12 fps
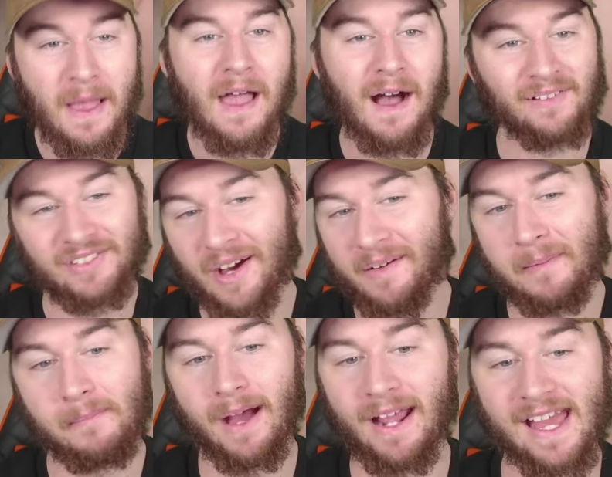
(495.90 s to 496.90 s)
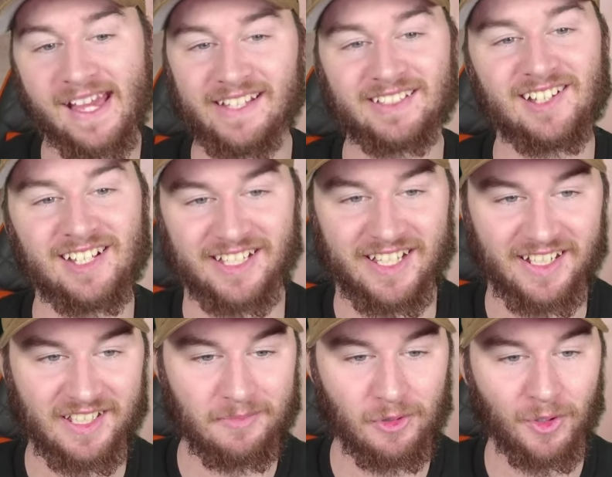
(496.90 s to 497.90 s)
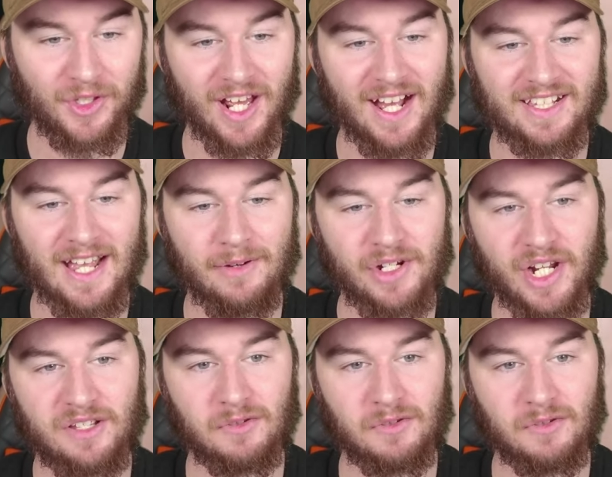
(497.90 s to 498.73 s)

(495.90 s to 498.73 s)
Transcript: I've got him, but hey, it's nice seeing some North cards. Harry Shees